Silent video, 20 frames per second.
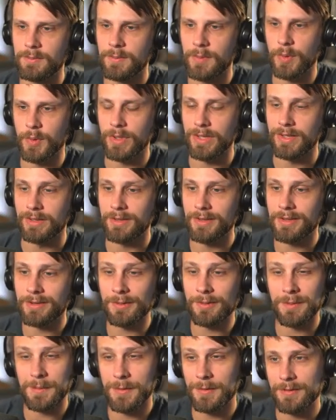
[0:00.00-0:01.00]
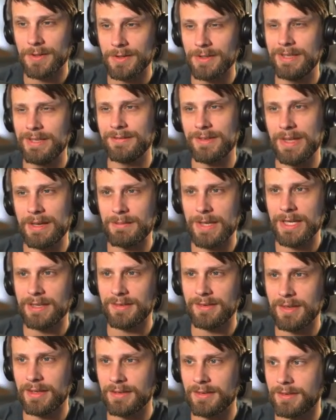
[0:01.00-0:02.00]
point and click removal, if that makes
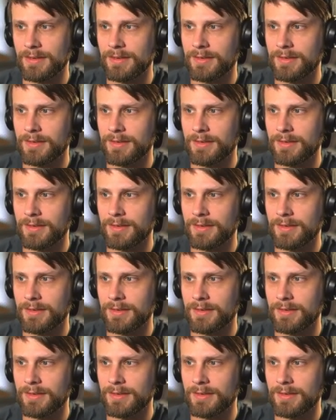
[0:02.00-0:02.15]
sense.